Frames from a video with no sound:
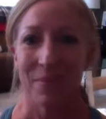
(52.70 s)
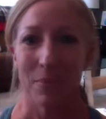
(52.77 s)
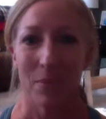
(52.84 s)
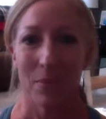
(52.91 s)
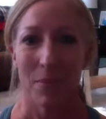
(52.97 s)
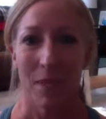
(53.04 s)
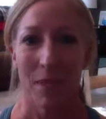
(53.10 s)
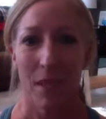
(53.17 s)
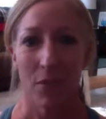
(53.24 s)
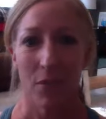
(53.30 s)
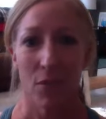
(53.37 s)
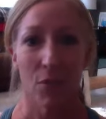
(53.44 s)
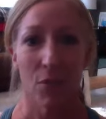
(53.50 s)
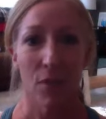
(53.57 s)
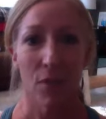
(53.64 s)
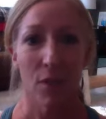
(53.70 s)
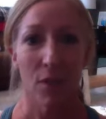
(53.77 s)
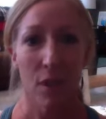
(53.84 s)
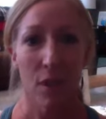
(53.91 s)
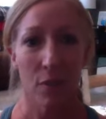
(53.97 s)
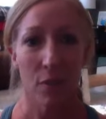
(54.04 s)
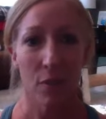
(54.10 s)
And then if you feel
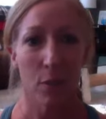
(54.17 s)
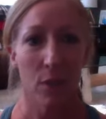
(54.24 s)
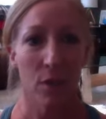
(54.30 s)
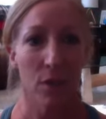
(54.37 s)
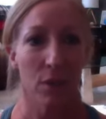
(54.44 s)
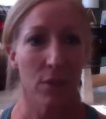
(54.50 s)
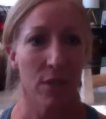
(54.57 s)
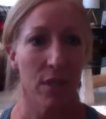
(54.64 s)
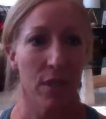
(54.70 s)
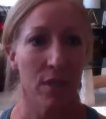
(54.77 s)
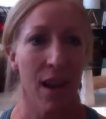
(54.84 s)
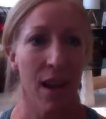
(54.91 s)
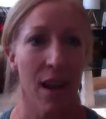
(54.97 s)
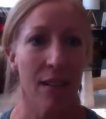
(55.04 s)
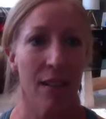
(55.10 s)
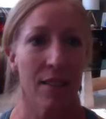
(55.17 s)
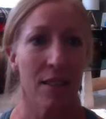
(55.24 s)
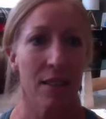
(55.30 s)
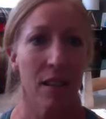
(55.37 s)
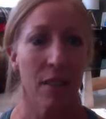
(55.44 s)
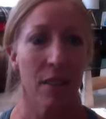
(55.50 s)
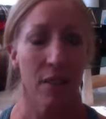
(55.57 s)
comfortable closing your eyes,
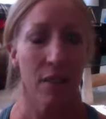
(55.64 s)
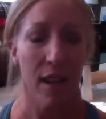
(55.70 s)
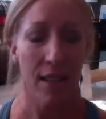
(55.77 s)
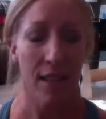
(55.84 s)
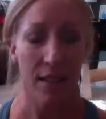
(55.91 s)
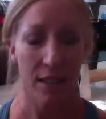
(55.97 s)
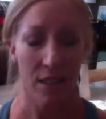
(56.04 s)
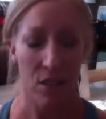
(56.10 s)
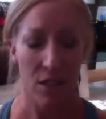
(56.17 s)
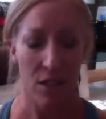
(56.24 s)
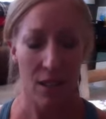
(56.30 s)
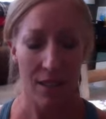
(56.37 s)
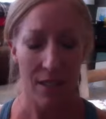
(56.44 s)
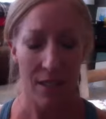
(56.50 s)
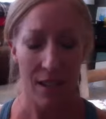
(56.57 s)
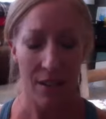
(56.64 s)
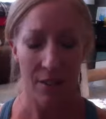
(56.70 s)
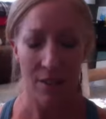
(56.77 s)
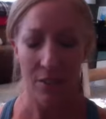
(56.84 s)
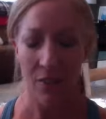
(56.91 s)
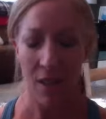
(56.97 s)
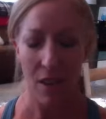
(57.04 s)
allow your eyes to shut down
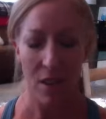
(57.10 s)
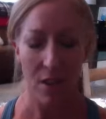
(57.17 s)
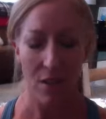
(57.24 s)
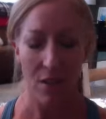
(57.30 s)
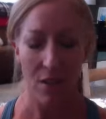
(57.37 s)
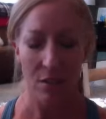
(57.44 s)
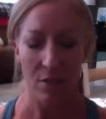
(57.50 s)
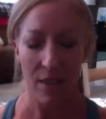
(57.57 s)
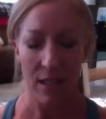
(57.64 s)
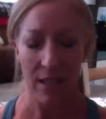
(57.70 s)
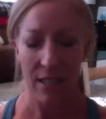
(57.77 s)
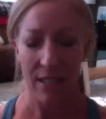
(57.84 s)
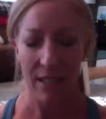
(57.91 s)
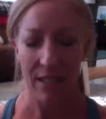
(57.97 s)
if they aren't already.